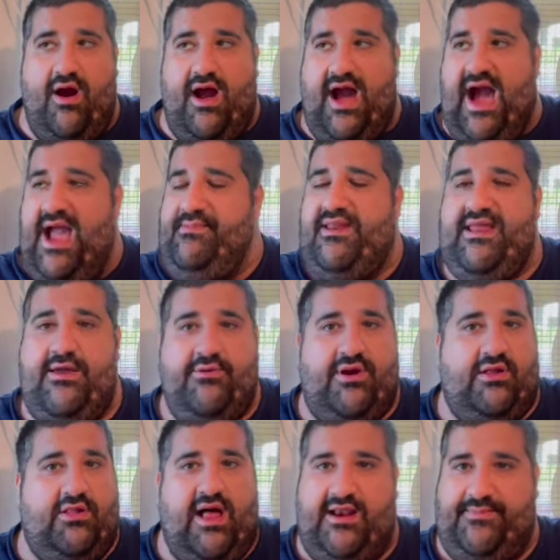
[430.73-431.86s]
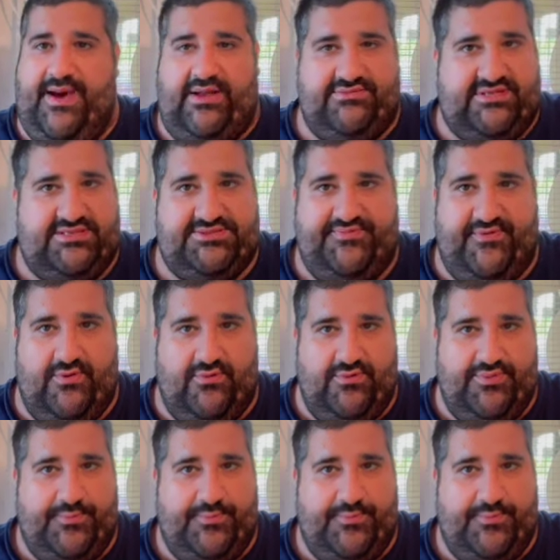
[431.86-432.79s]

I've been hearing a lot about this feud.